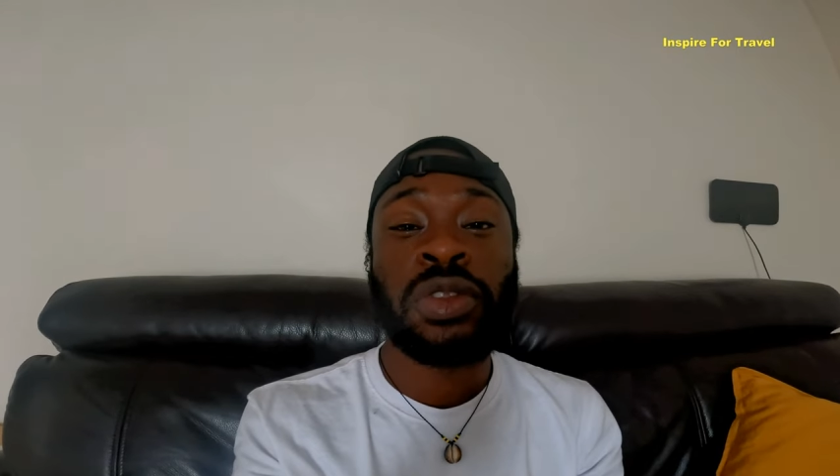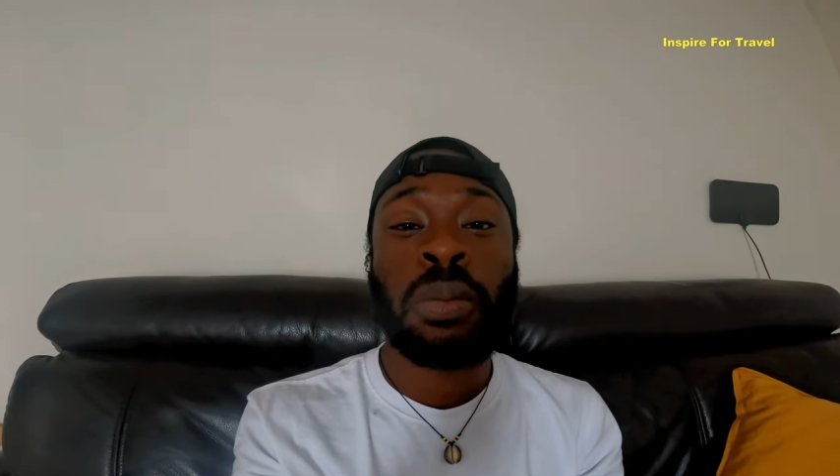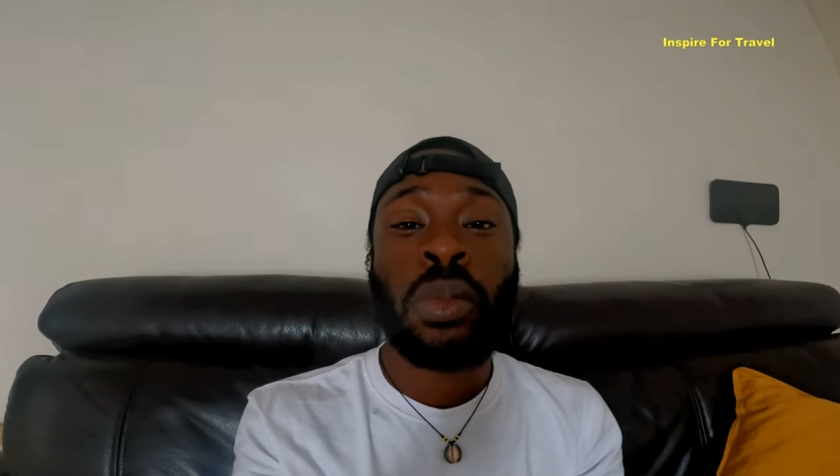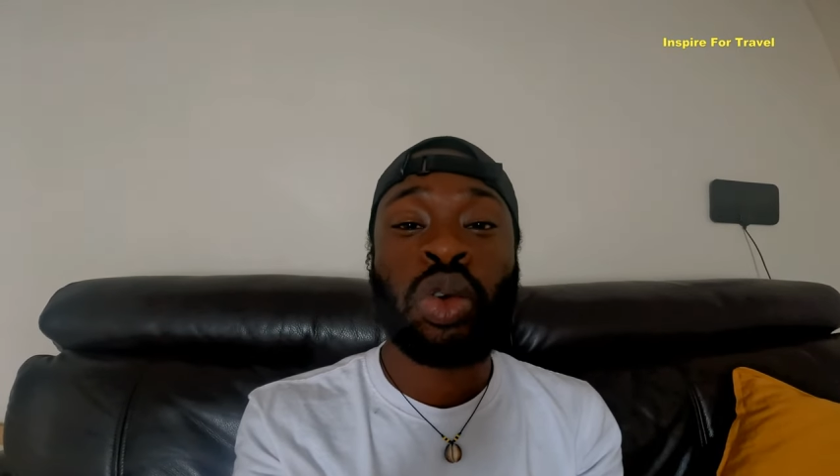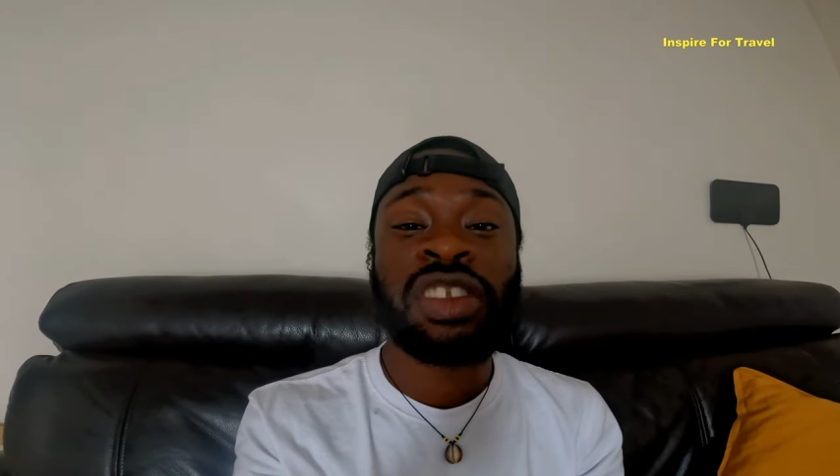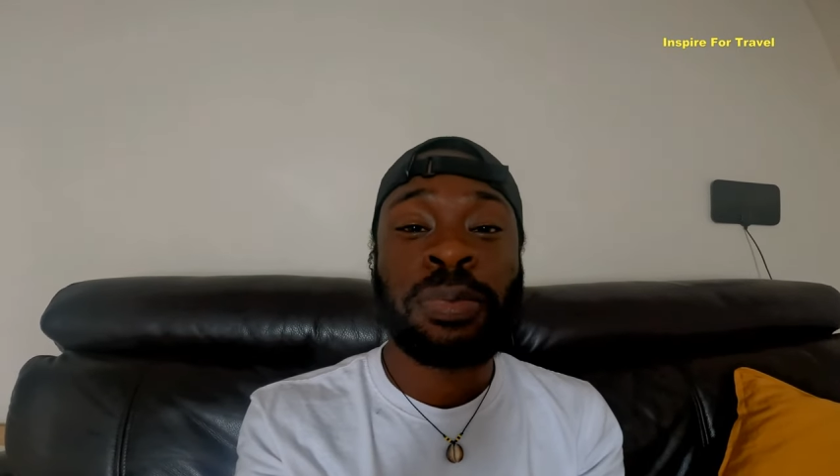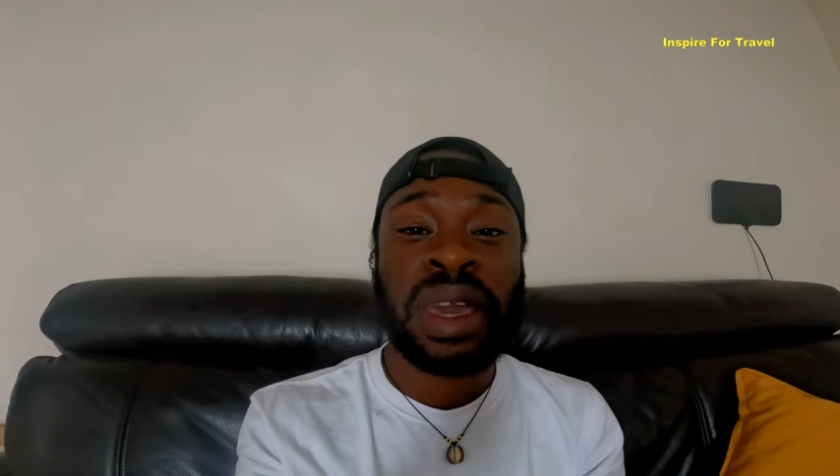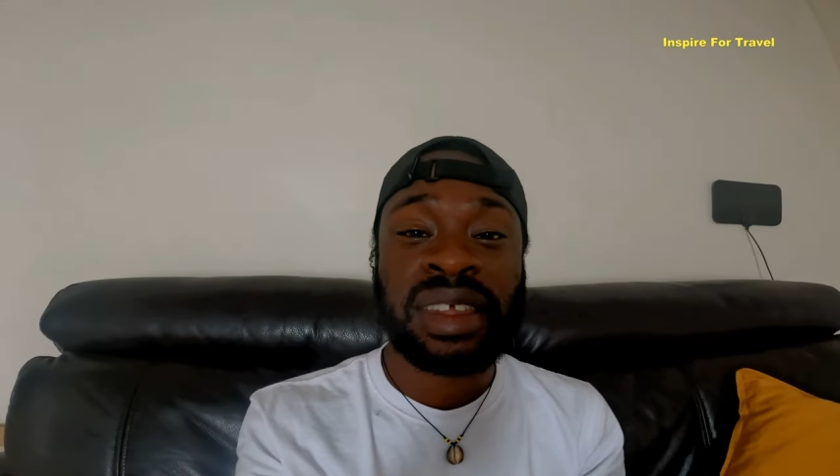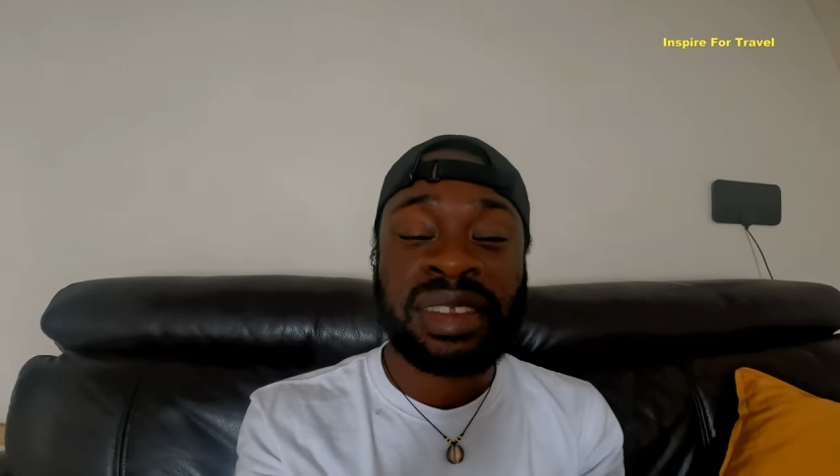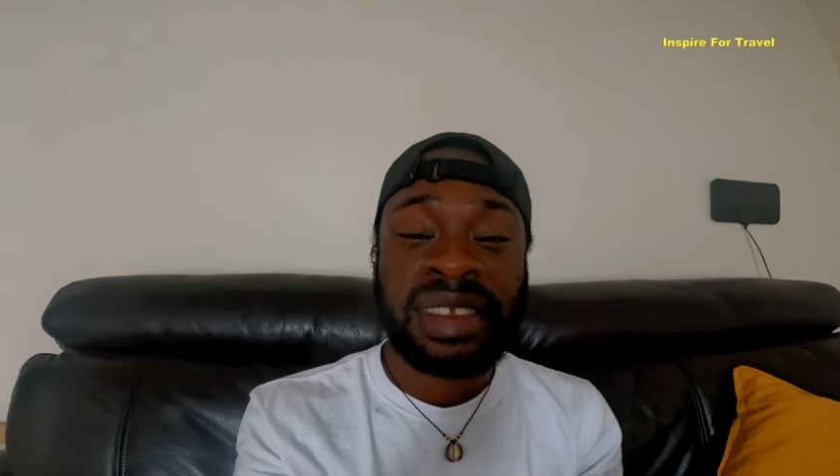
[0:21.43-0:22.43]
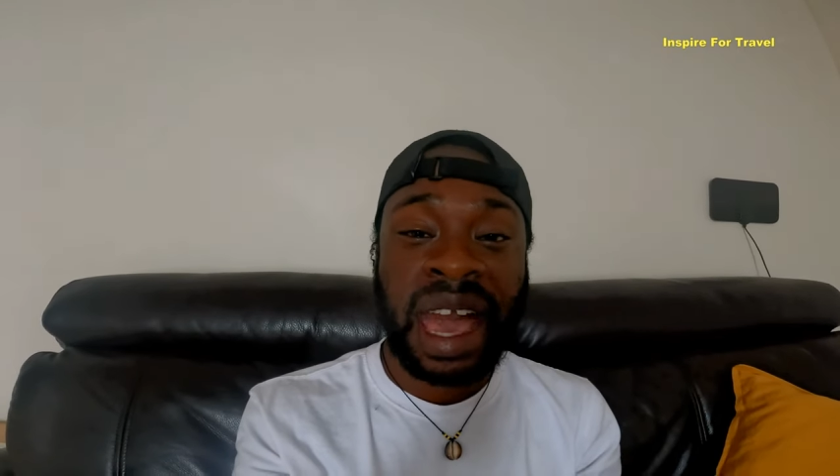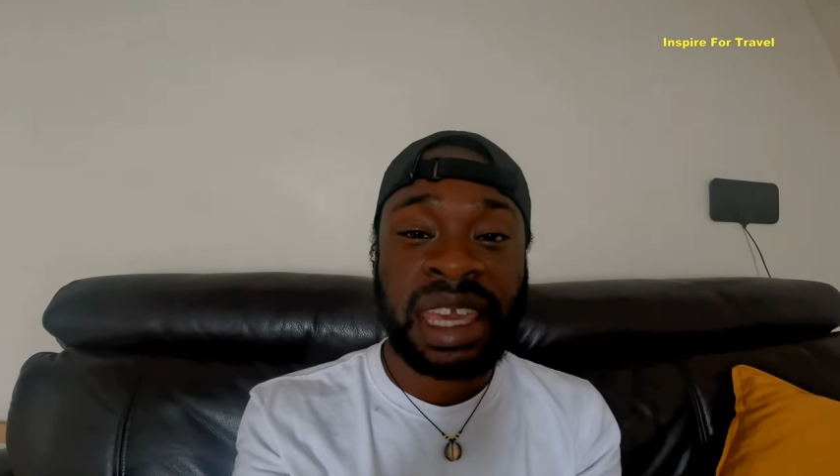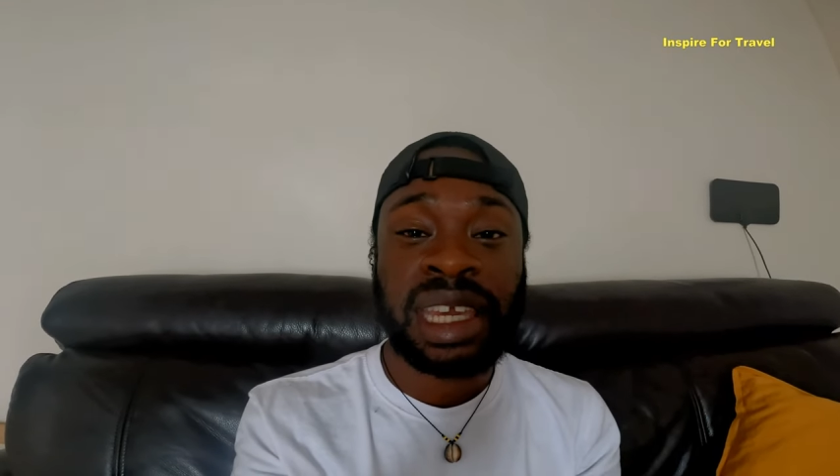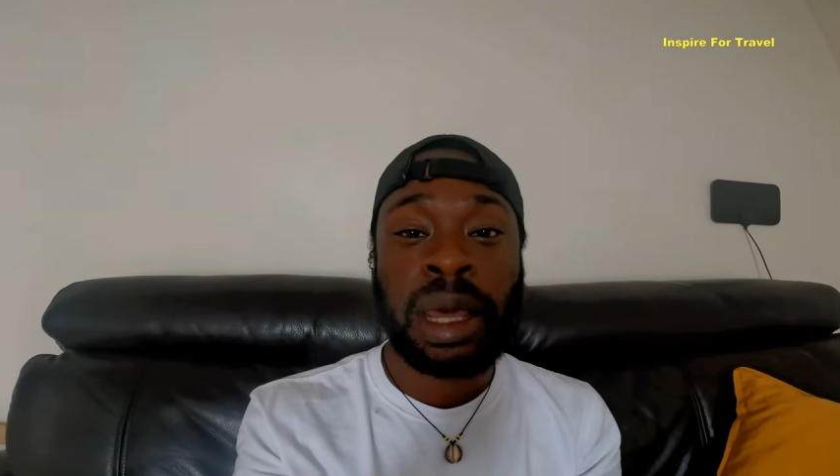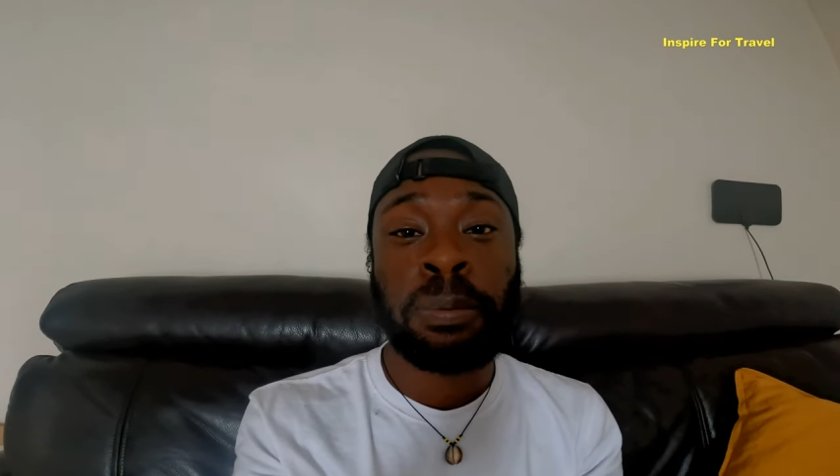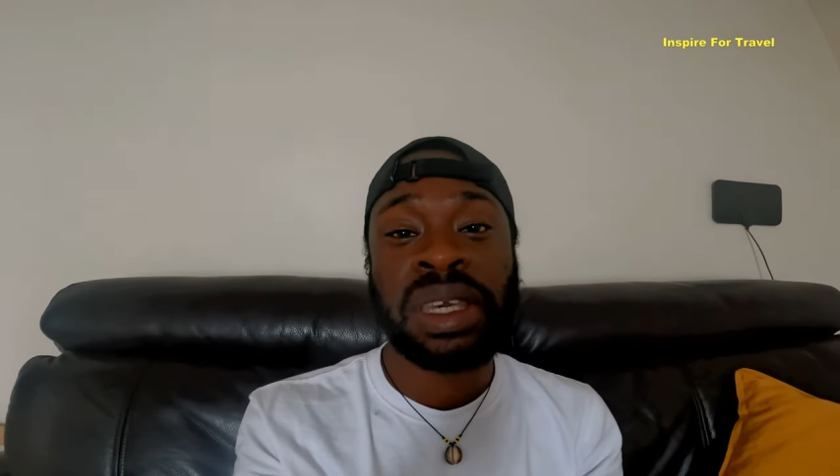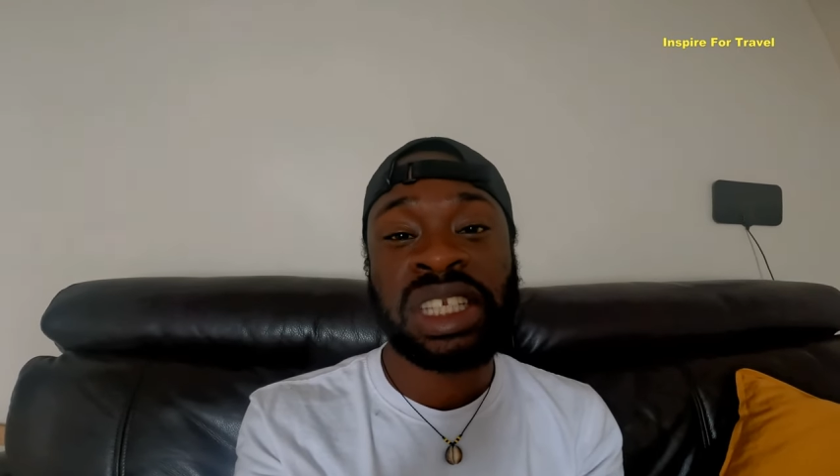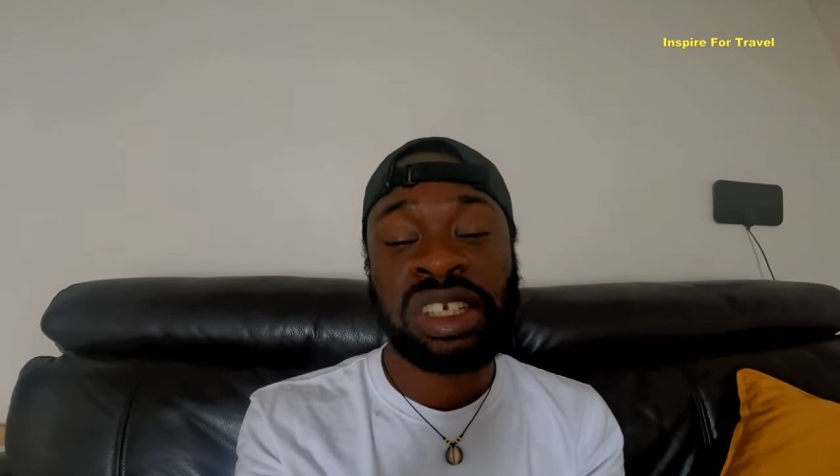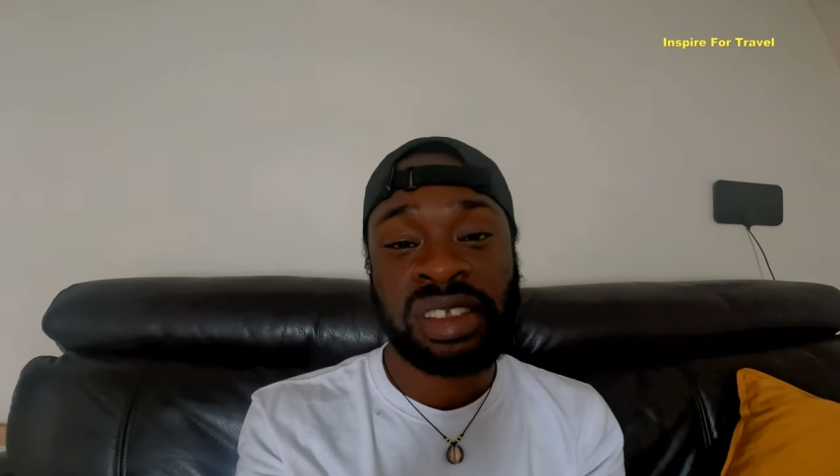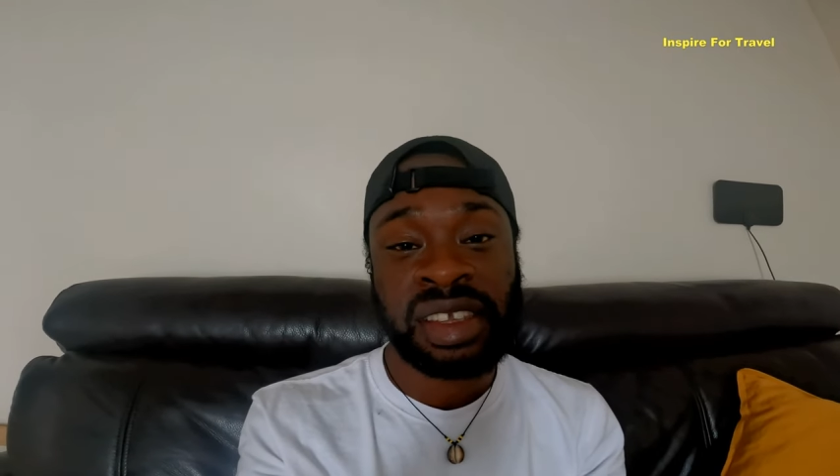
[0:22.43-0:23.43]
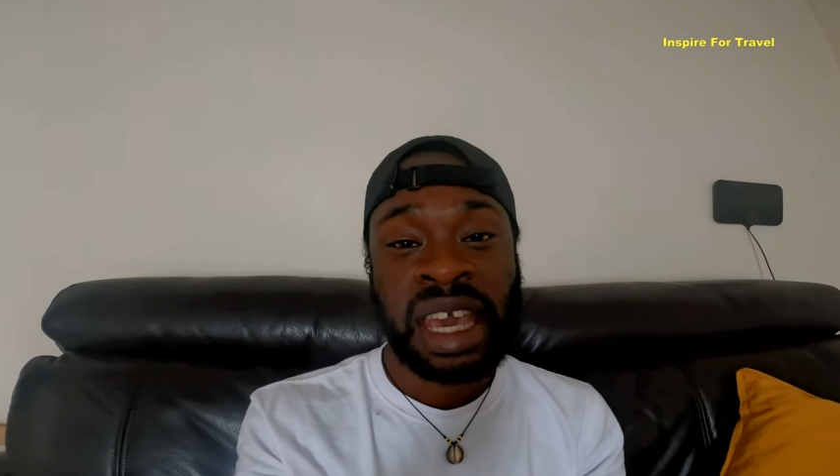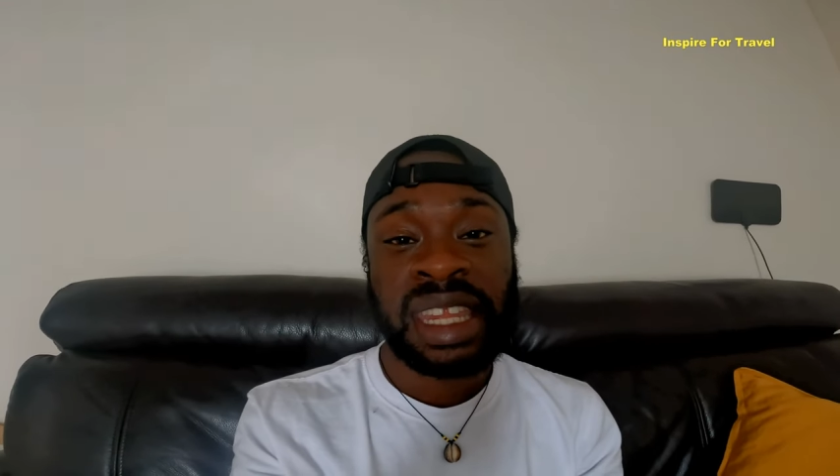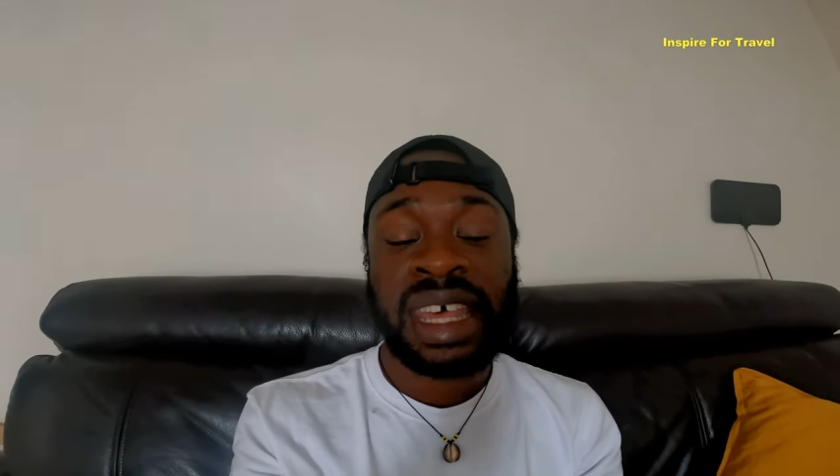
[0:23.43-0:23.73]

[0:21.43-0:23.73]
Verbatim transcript: the most spectacular beaches